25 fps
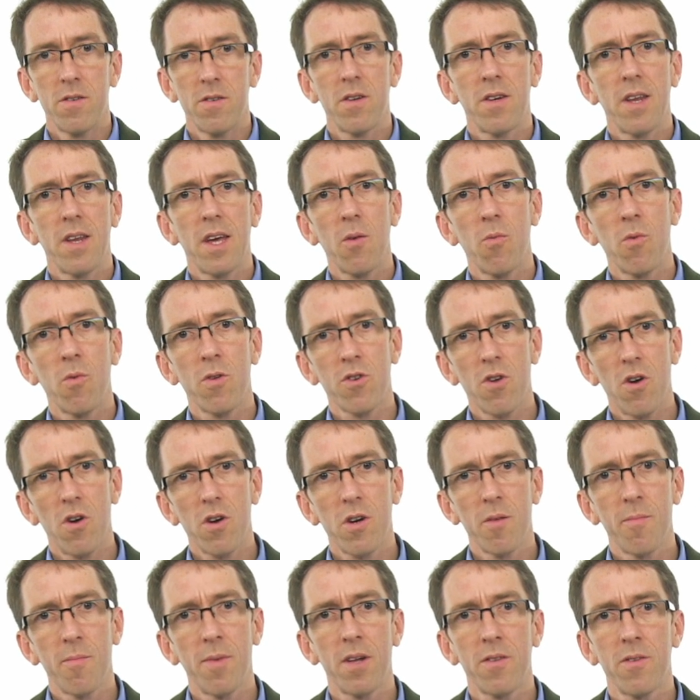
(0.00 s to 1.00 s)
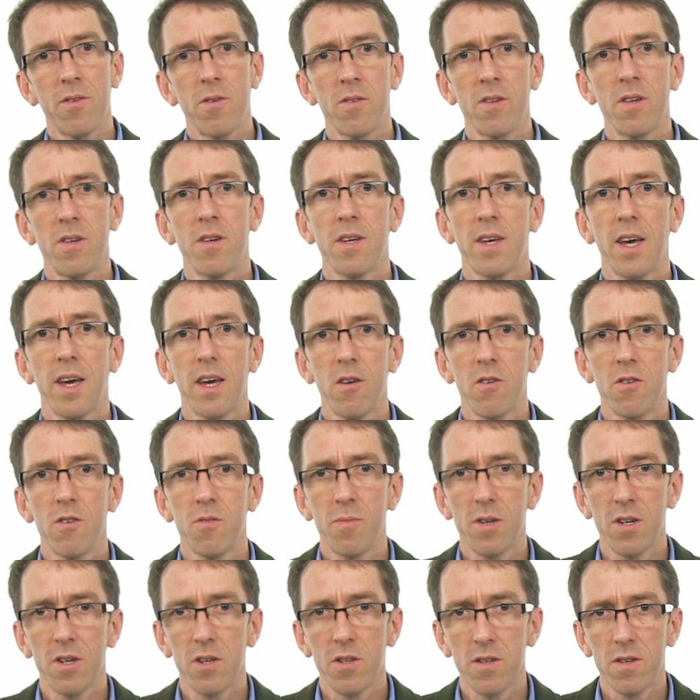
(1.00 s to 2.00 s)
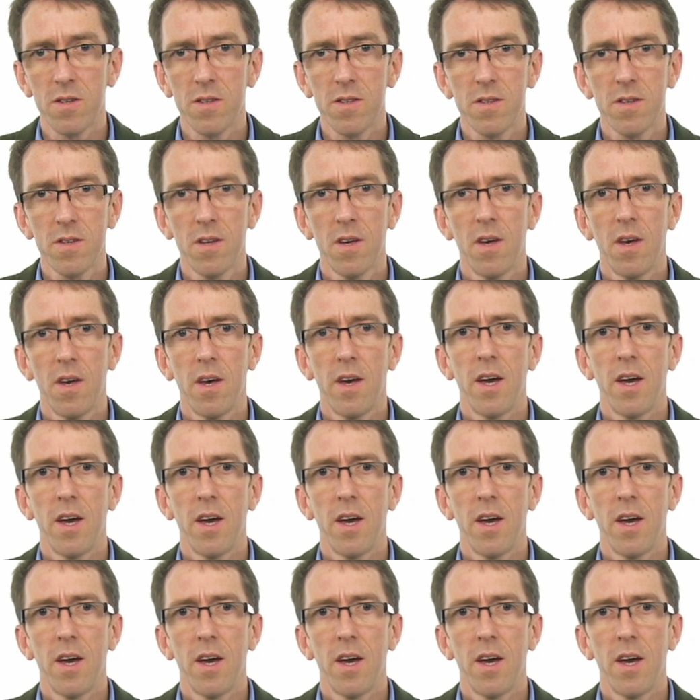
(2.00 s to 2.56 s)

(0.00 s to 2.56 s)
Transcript: Today we'll talk about those indicator species